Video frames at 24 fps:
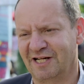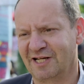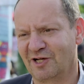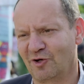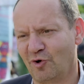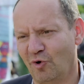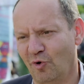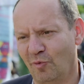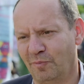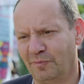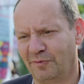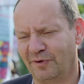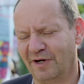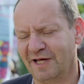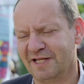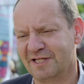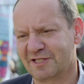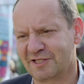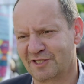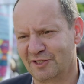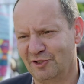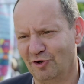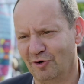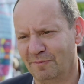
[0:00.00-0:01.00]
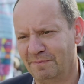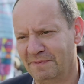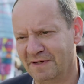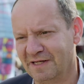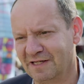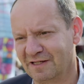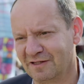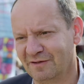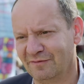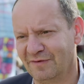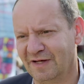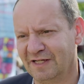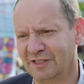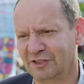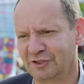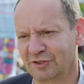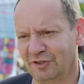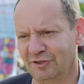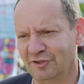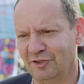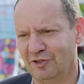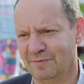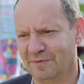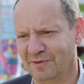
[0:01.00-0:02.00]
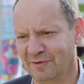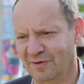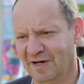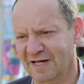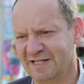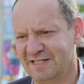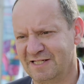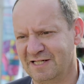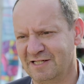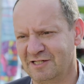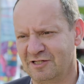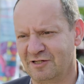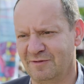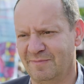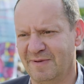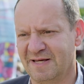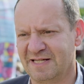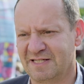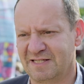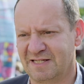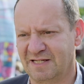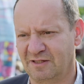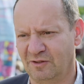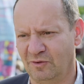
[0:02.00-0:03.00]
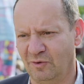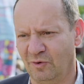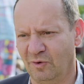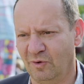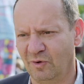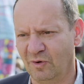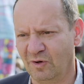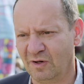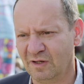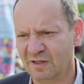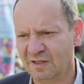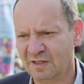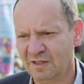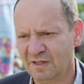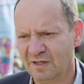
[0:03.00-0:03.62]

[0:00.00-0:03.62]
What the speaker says: incorporates the European Convention on Human Rights into domestic law